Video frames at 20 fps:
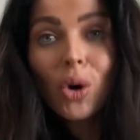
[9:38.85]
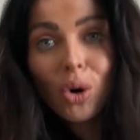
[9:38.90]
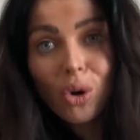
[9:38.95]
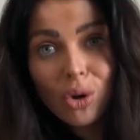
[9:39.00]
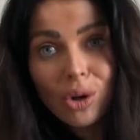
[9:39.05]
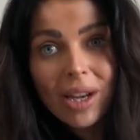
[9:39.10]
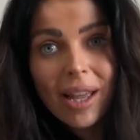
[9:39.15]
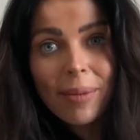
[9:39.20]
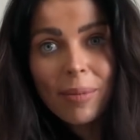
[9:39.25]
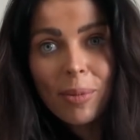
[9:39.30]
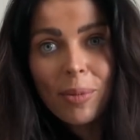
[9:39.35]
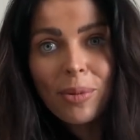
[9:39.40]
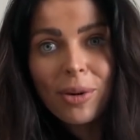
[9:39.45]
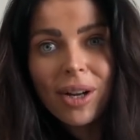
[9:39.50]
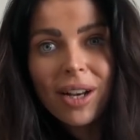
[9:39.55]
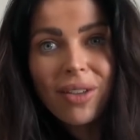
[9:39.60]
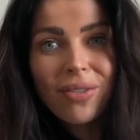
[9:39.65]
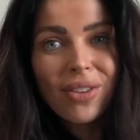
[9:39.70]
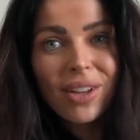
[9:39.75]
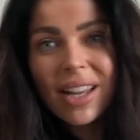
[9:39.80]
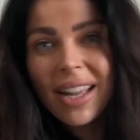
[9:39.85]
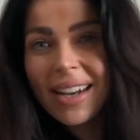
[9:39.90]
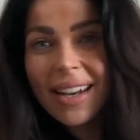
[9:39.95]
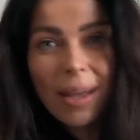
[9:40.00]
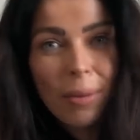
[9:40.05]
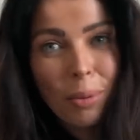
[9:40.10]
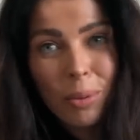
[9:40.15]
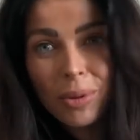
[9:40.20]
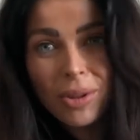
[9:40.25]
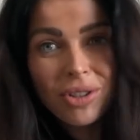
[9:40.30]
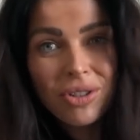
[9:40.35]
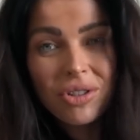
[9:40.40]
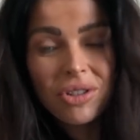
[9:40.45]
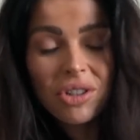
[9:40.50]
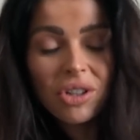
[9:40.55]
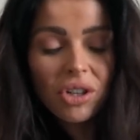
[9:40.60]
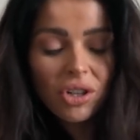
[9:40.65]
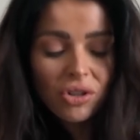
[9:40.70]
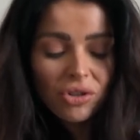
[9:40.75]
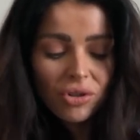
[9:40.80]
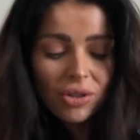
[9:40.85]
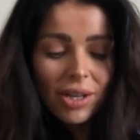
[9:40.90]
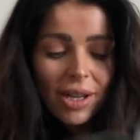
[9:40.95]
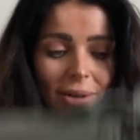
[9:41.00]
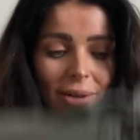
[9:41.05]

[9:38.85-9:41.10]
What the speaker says: or leopard print. I feel like leopard print's just a neutral